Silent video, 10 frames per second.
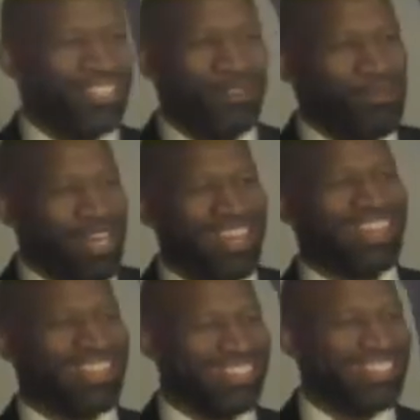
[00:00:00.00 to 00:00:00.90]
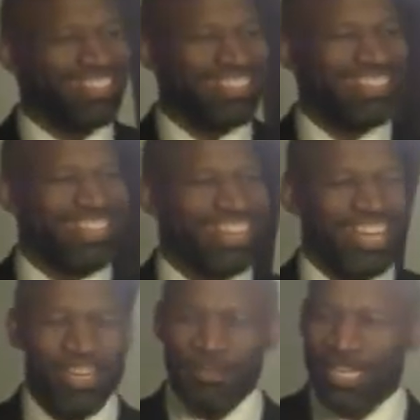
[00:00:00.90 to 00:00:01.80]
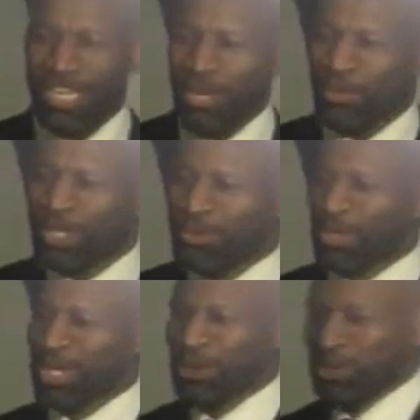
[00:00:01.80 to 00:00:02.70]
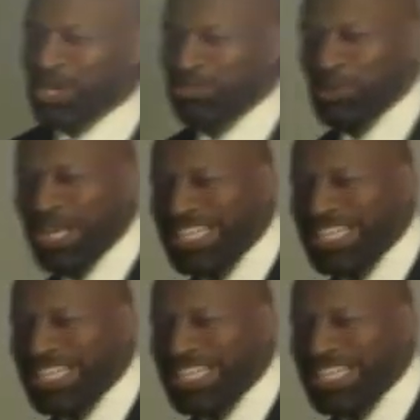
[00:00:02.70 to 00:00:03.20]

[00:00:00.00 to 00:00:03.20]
it's gonna pass. Yeah, yeah. Amen. When the when the when the